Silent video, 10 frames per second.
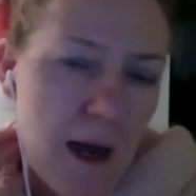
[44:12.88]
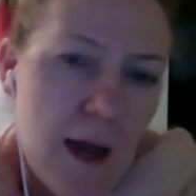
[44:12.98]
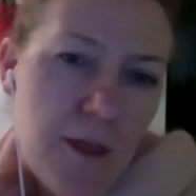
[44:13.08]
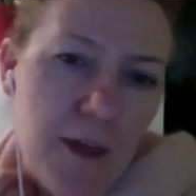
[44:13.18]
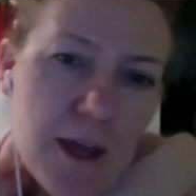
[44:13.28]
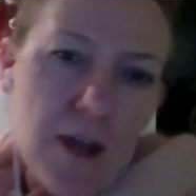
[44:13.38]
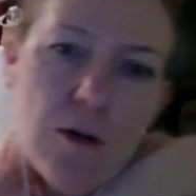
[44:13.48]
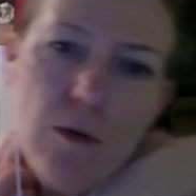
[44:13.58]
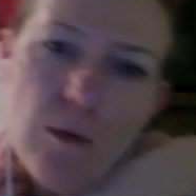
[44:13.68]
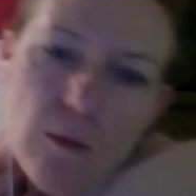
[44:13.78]
I think,
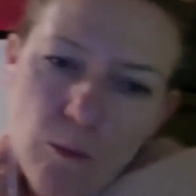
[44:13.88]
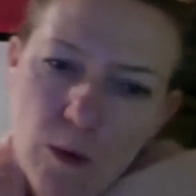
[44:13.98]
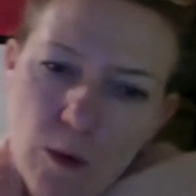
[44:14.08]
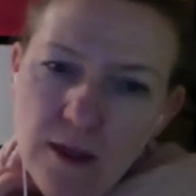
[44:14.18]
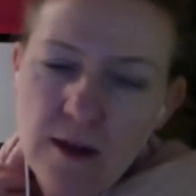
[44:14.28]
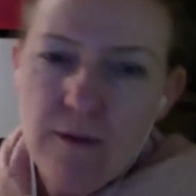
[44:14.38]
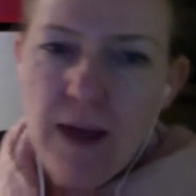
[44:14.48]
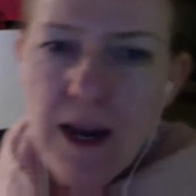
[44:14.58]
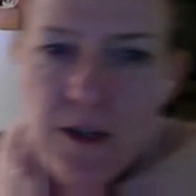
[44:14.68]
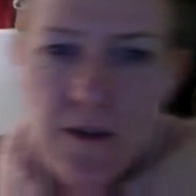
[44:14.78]
one of the
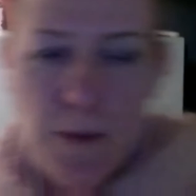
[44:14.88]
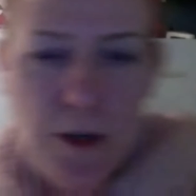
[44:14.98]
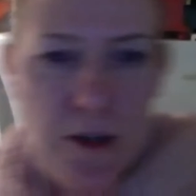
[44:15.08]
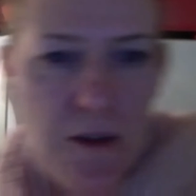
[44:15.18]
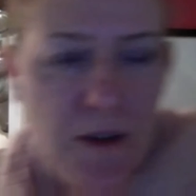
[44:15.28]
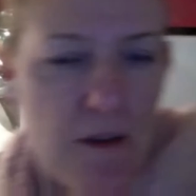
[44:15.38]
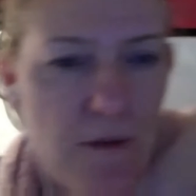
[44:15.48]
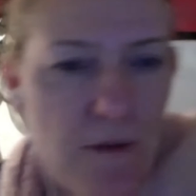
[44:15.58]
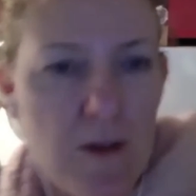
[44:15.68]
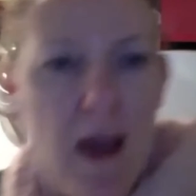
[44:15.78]
advantages purchasing
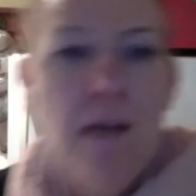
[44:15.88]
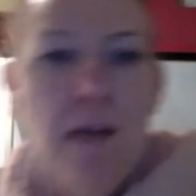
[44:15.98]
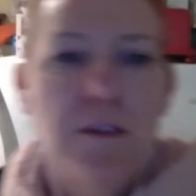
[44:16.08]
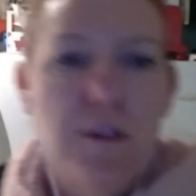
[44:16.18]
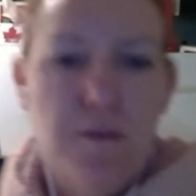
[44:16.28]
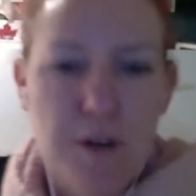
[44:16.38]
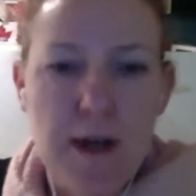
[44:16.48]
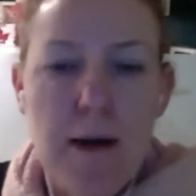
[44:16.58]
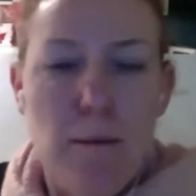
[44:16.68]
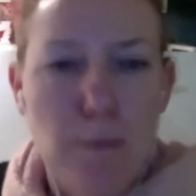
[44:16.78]
folks have is they're very
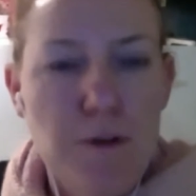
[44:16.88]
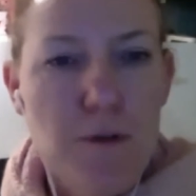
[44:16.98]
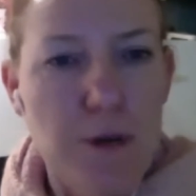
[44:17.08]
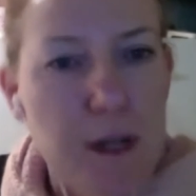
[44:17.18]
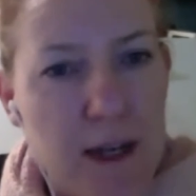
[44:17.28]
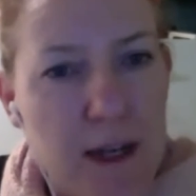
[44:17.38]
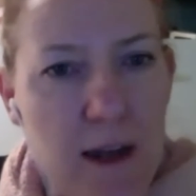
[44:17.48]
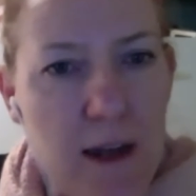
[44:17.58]
numbers oriented.